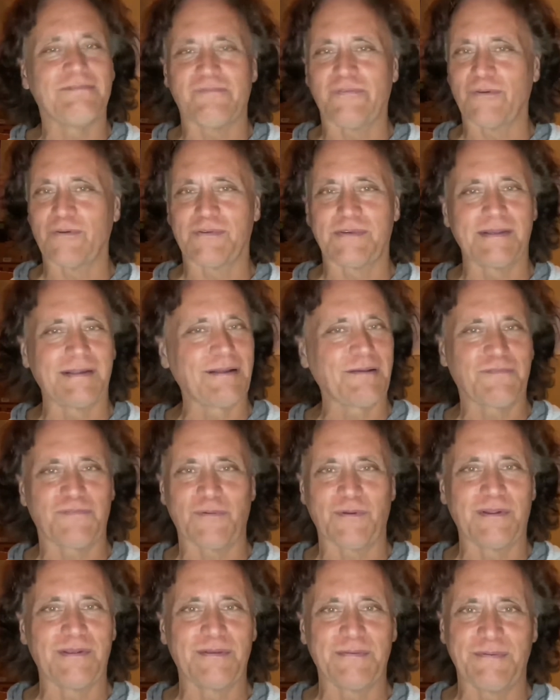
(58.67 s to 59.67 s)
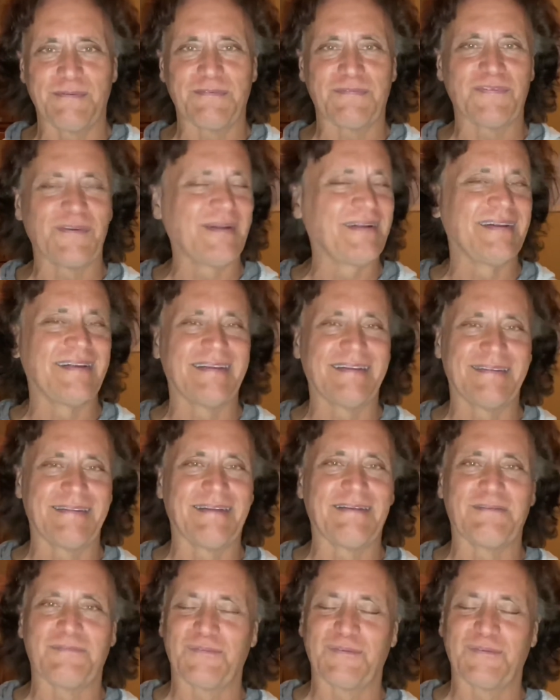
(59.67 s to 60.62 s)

First you look for it, you won't find it if you're